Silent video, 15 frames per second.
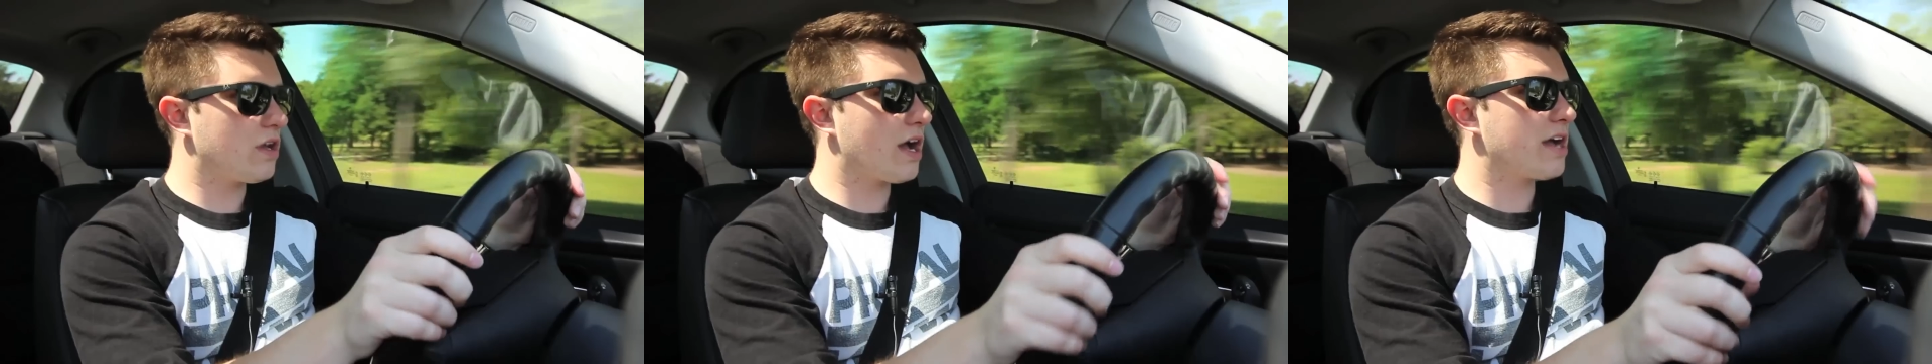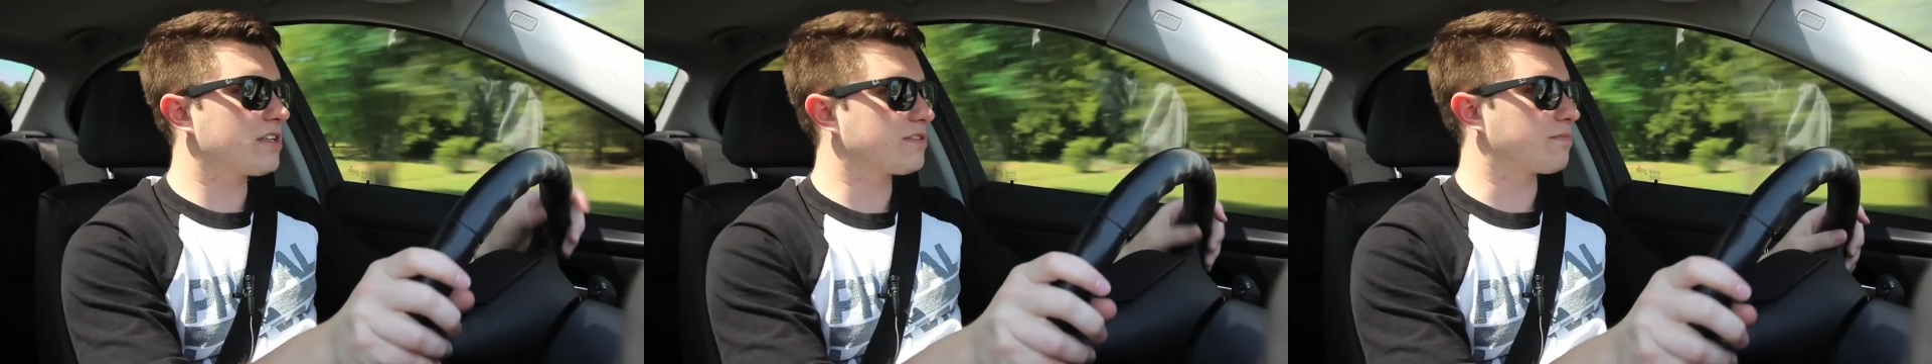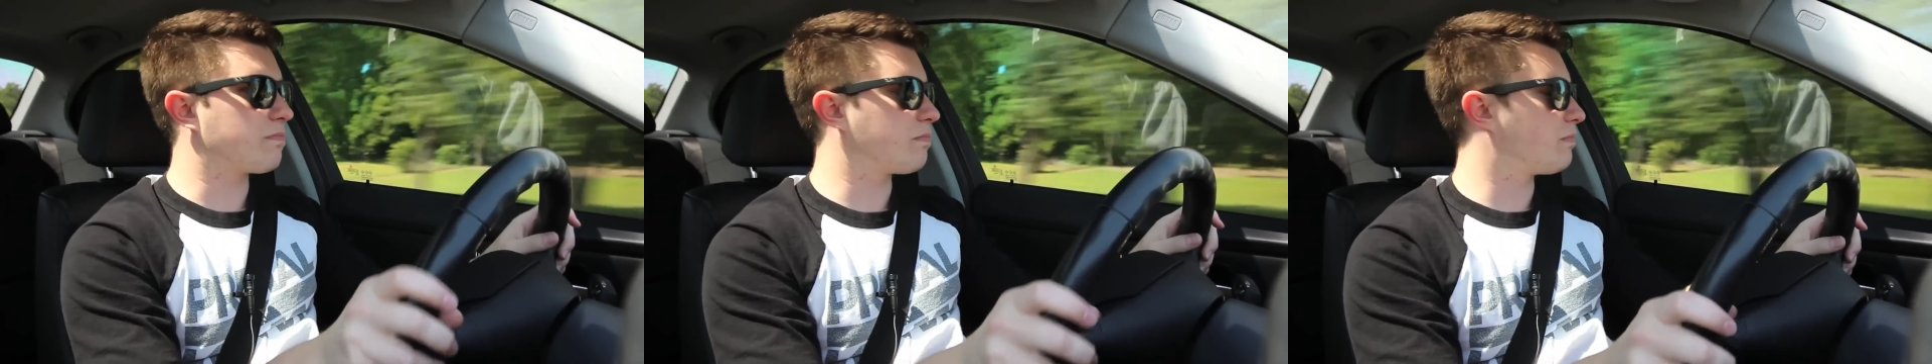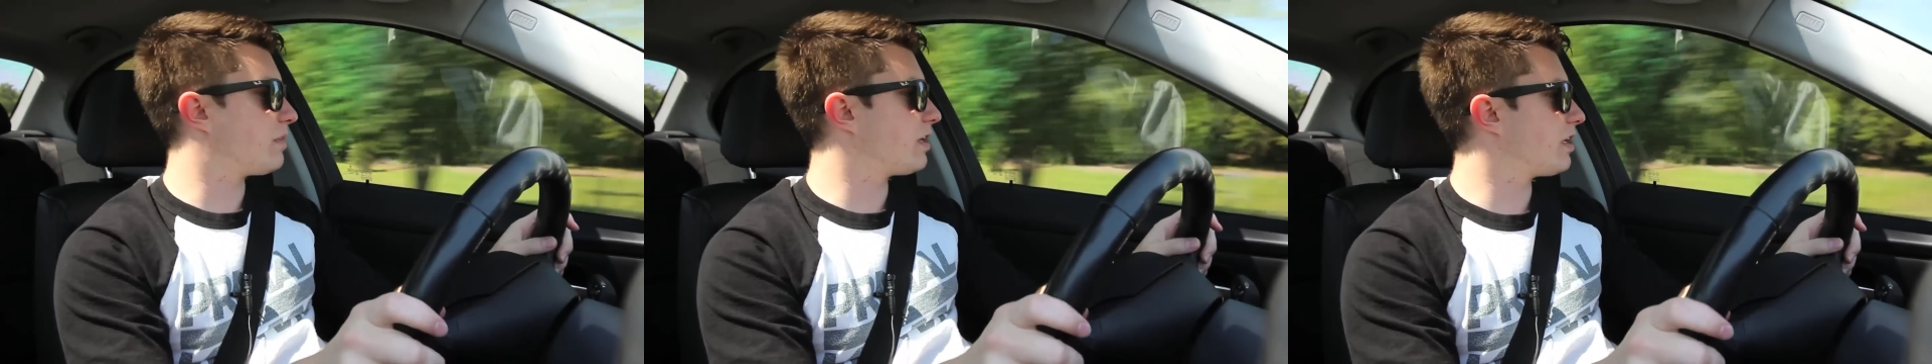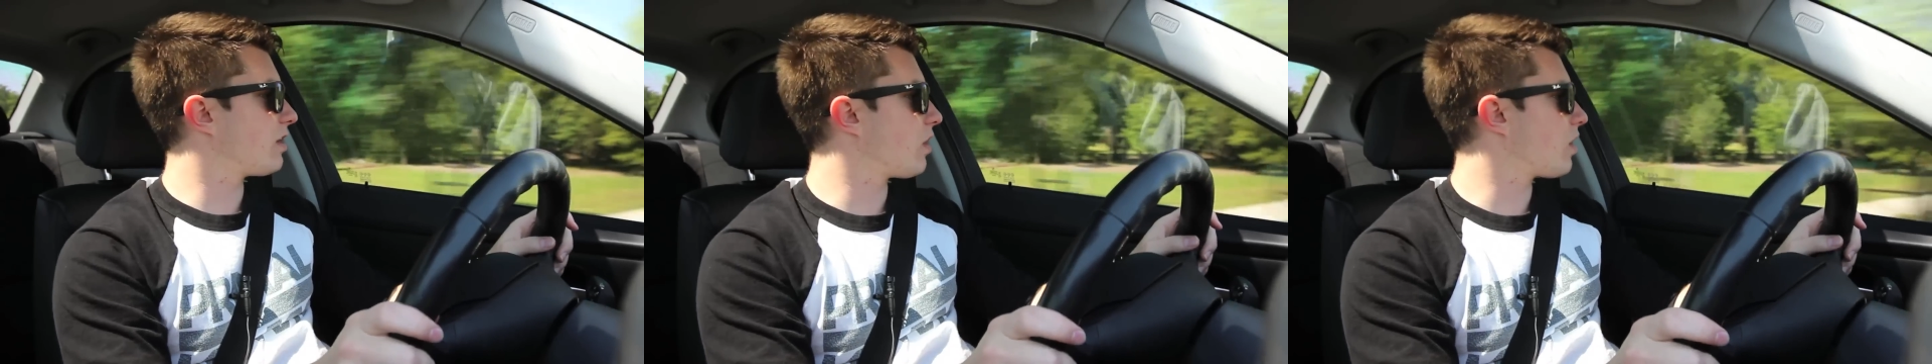guys
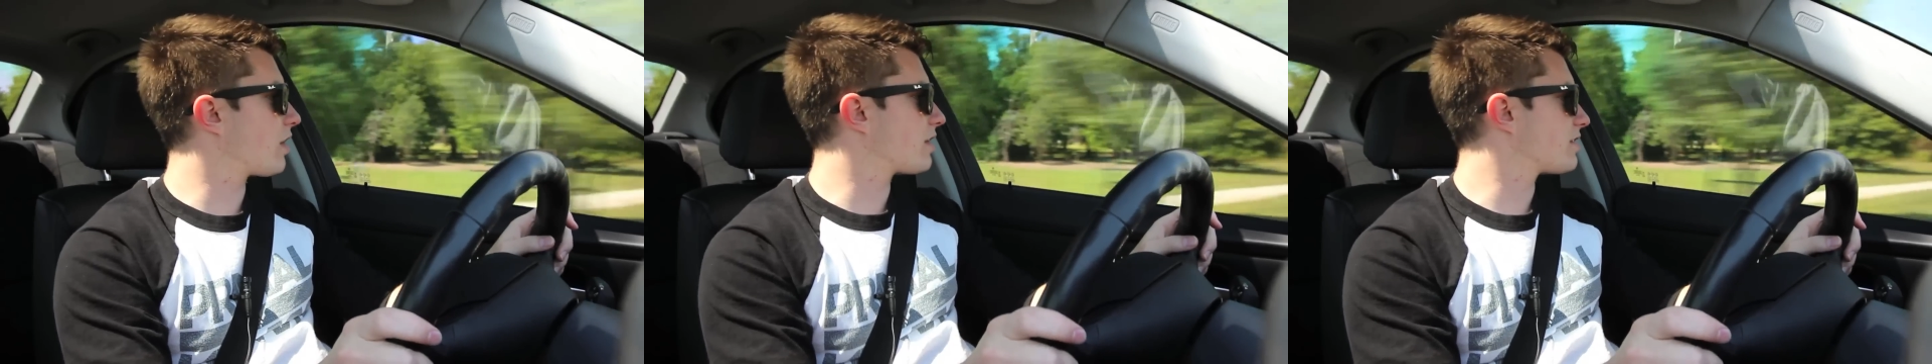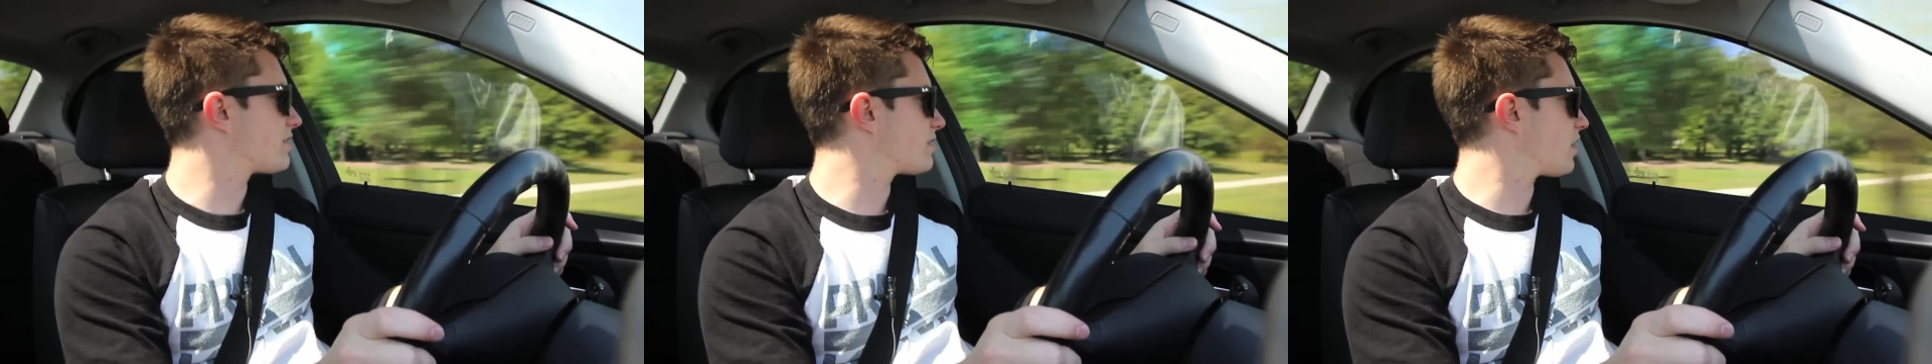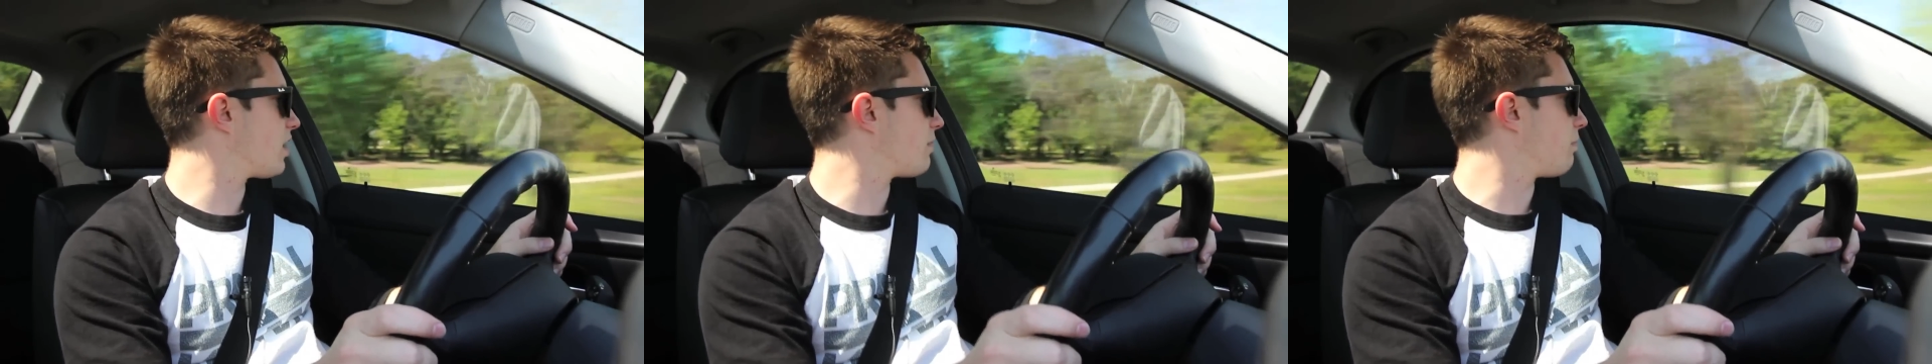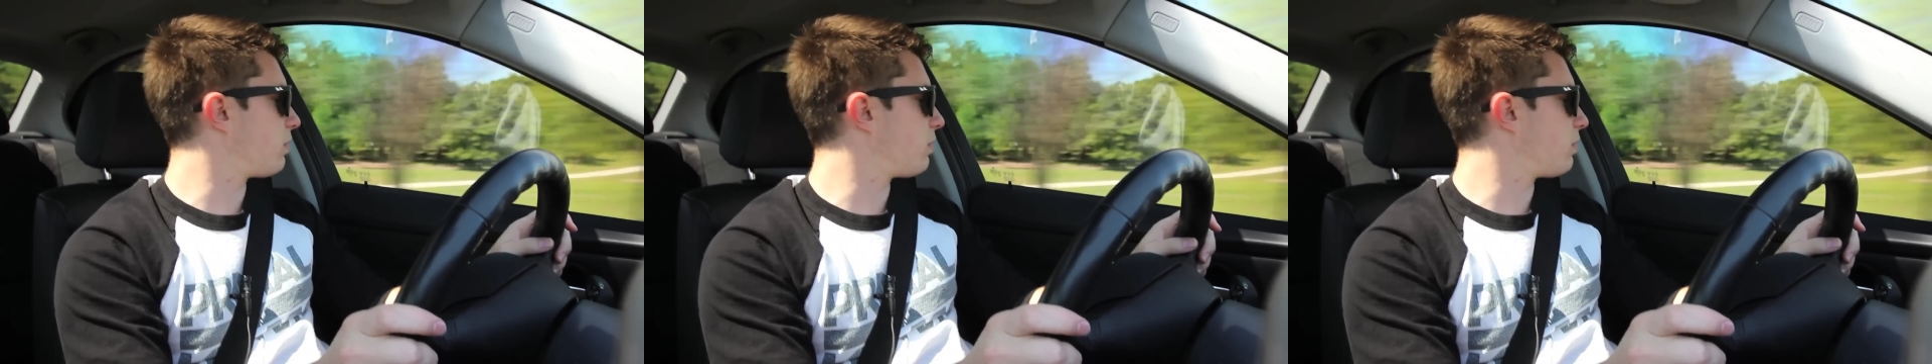in Arkansas